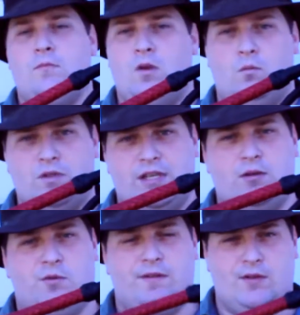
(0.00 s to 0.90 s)
was
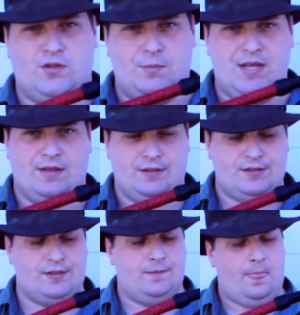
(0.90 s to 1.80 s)
in one of those
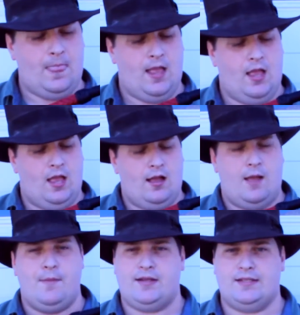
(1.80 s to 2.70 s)
bins. I
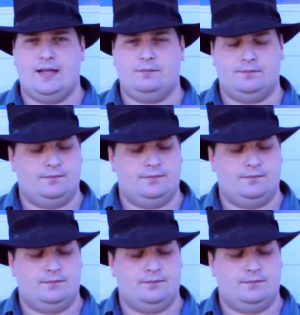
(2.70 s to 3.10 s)
picked it up,